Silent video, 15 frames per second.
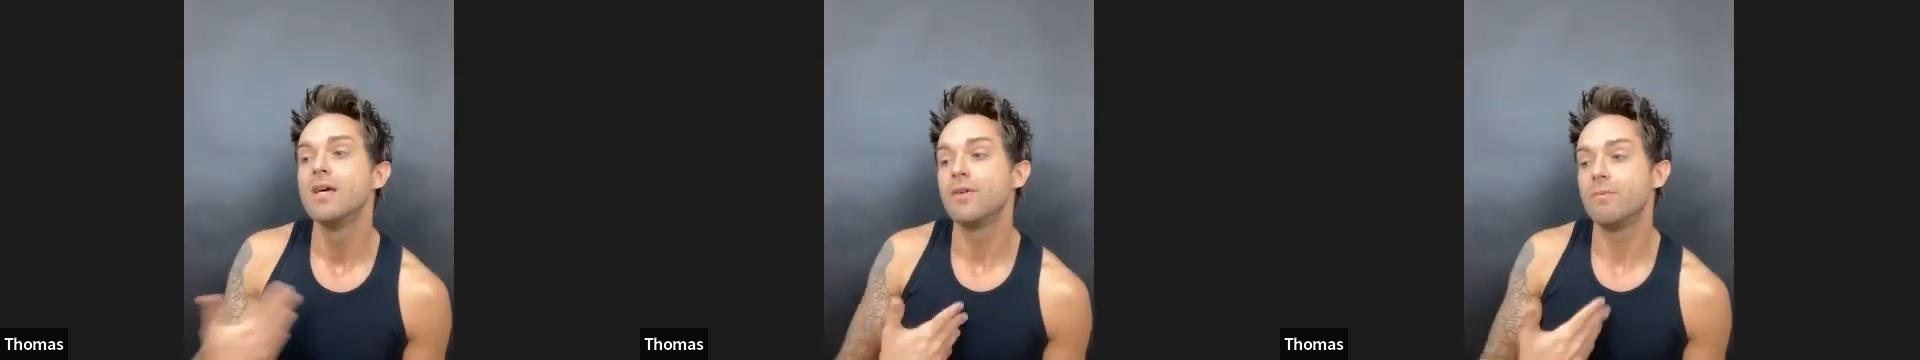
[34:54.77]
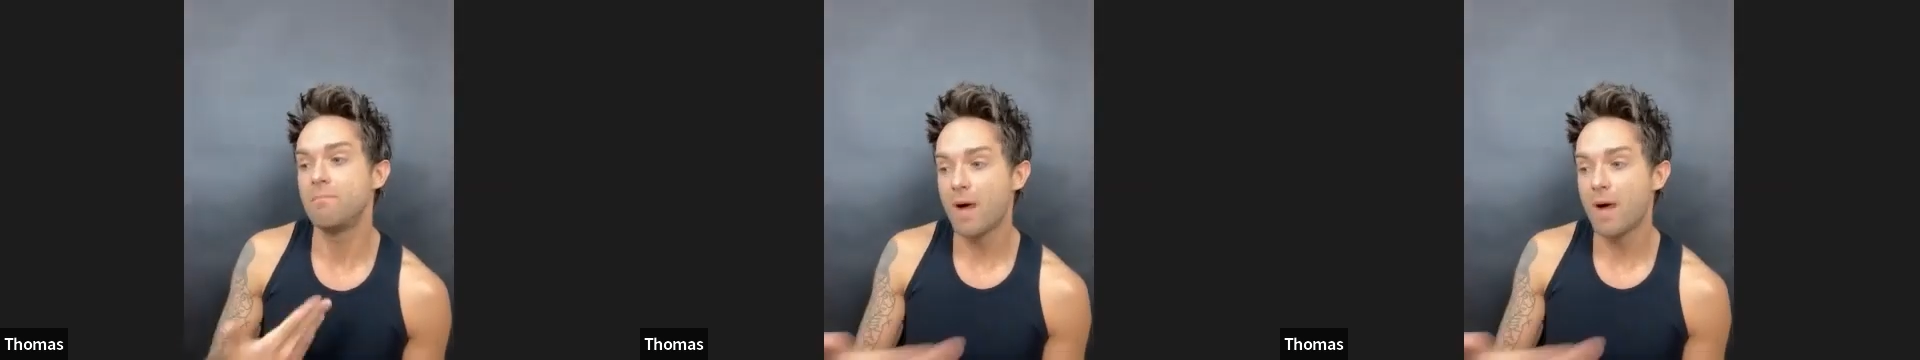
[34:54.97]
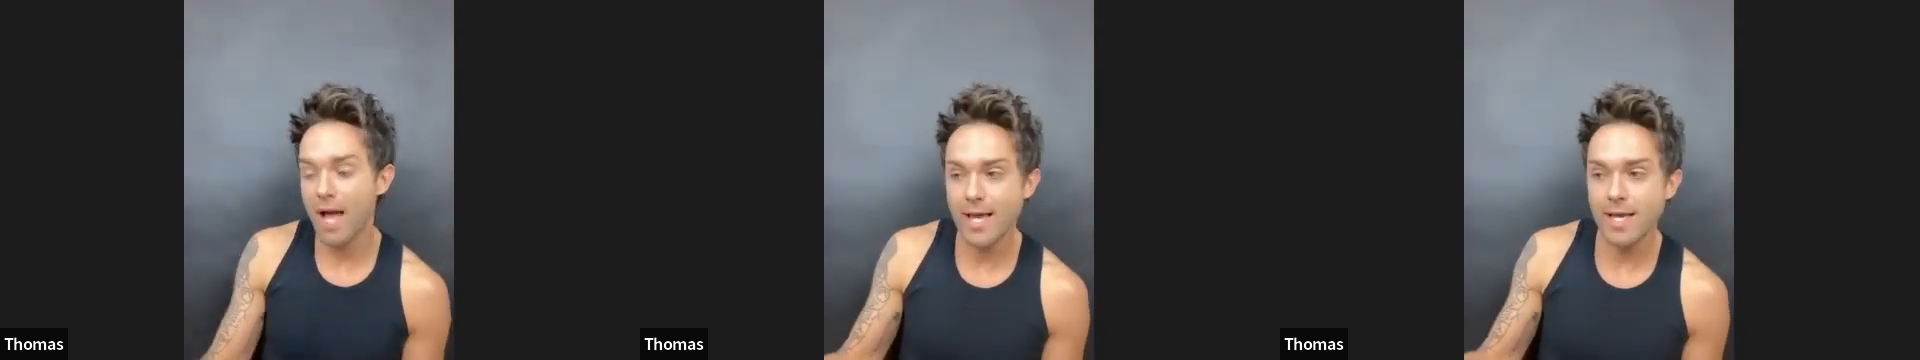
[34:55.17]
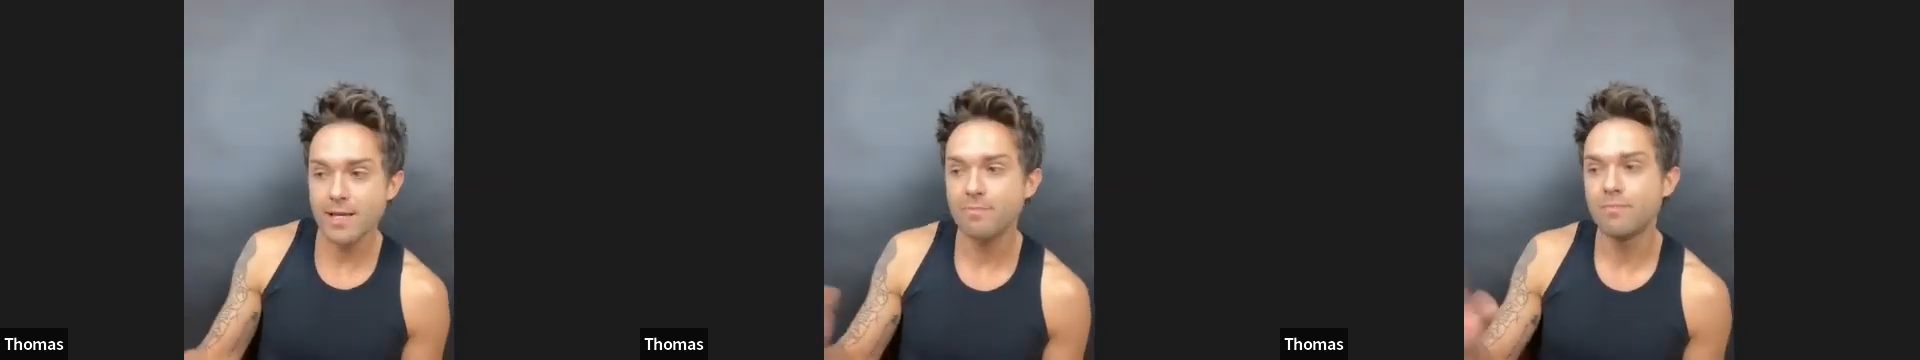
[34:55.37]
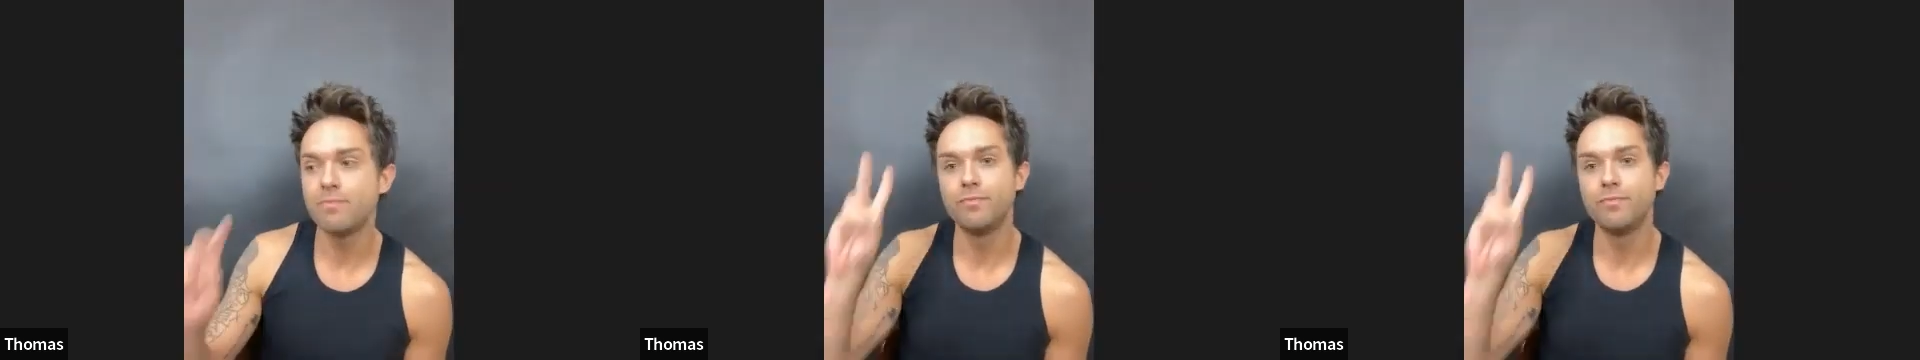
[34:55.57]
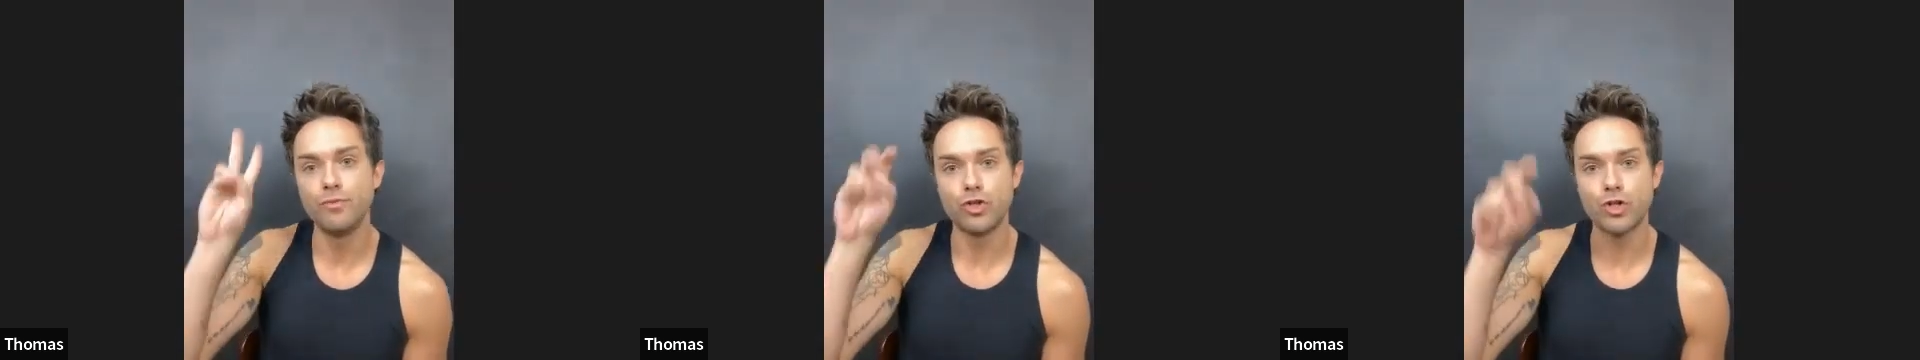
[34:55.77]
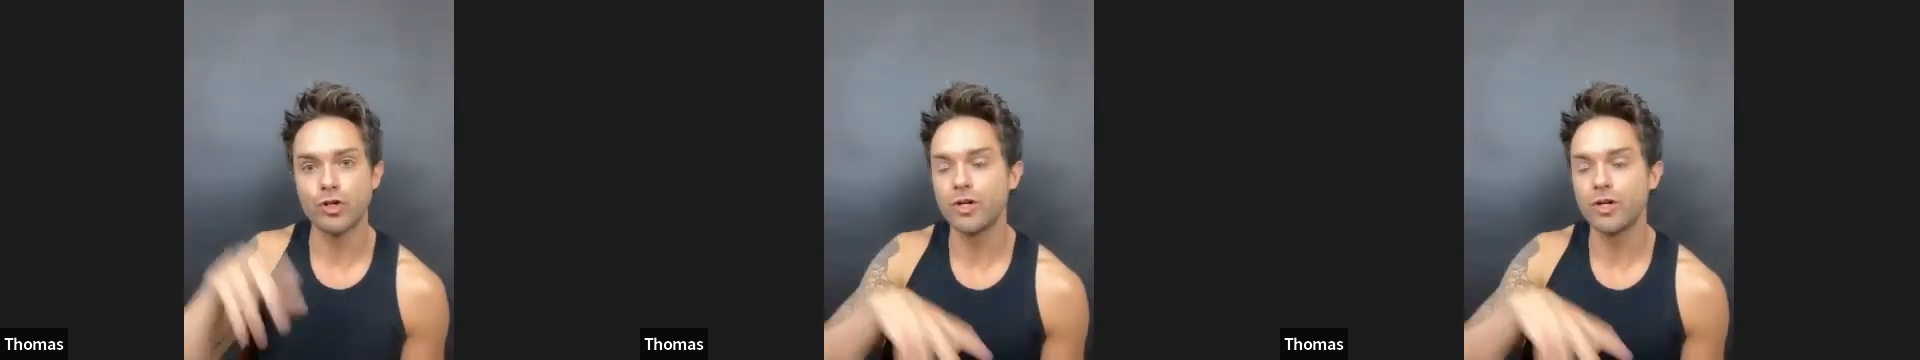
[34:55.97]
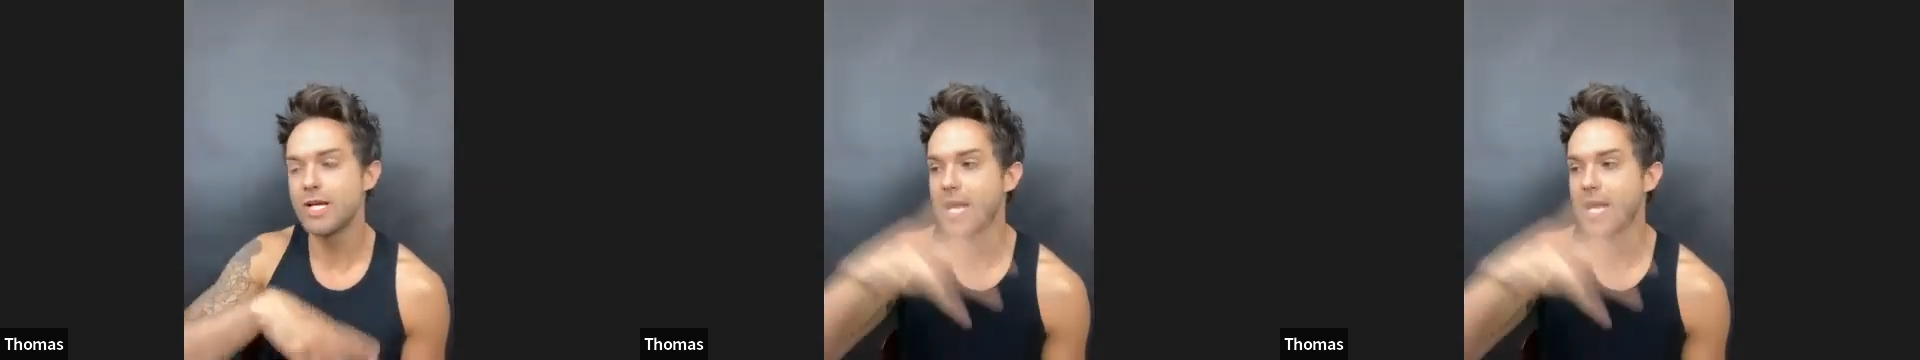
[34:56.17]
in my
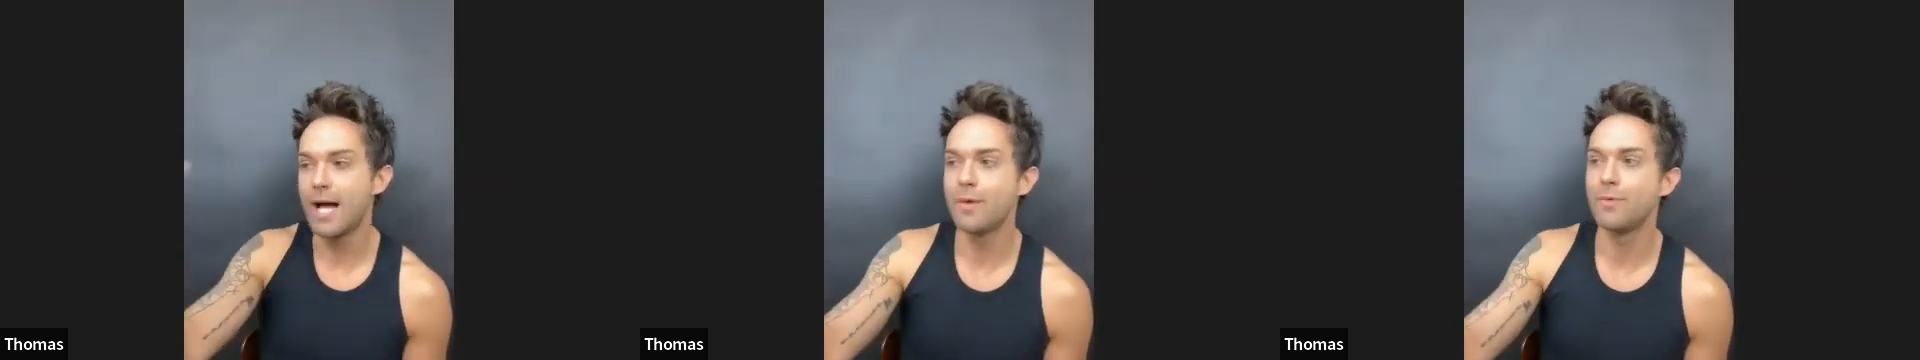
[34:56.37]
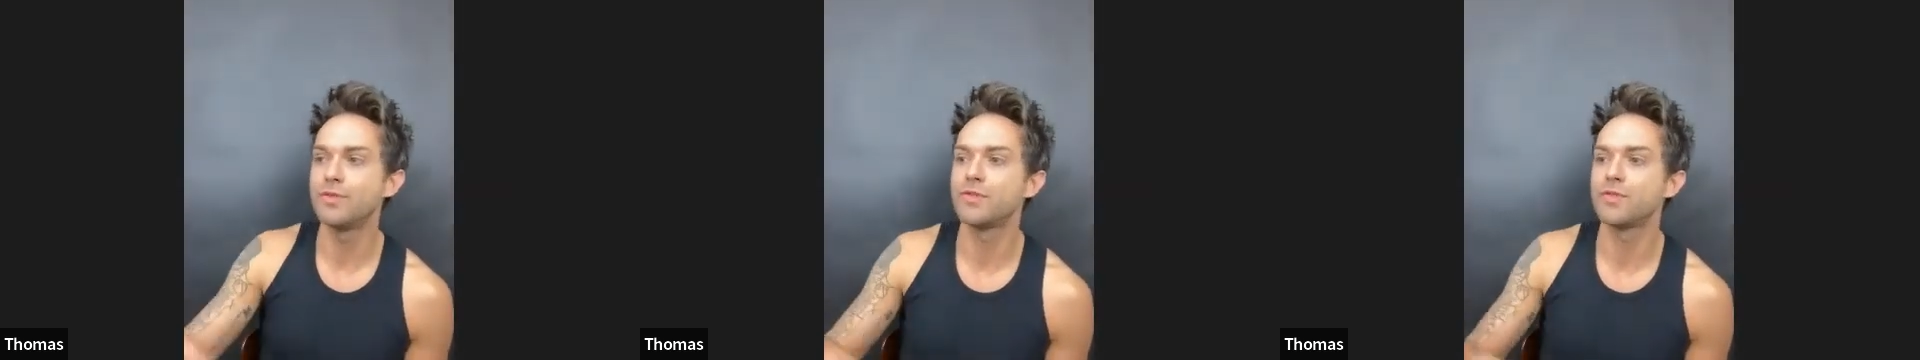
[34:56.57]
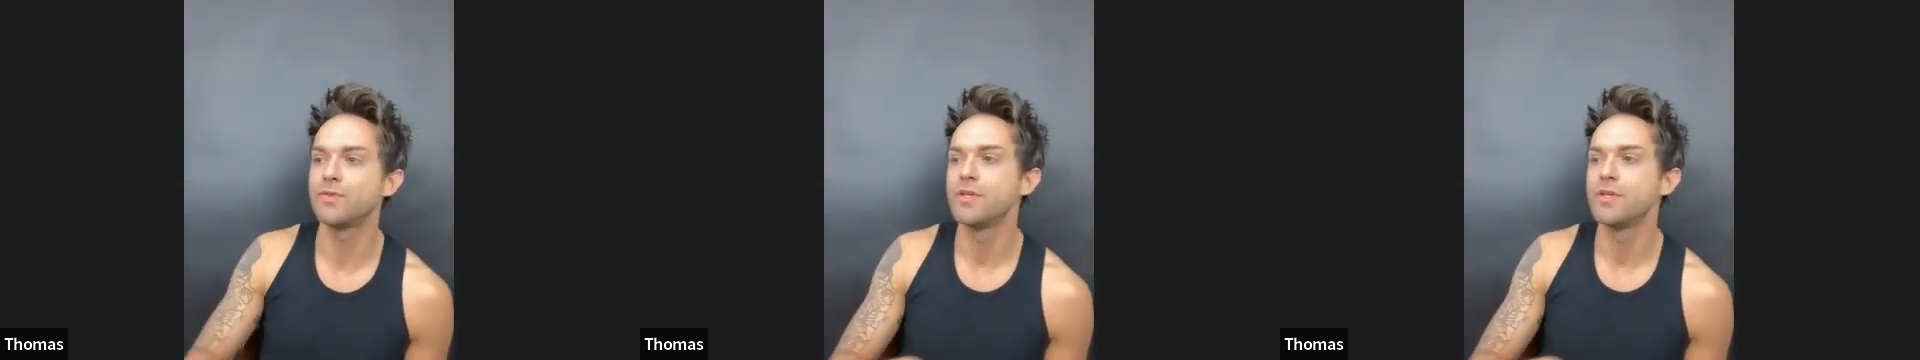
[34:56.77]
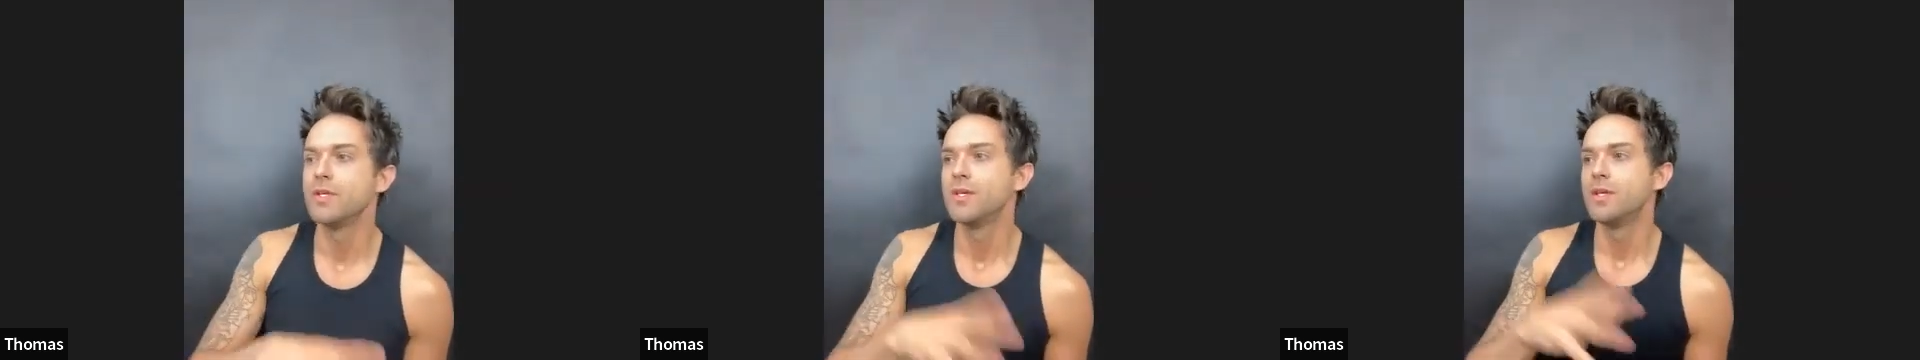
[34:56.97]
journey, I was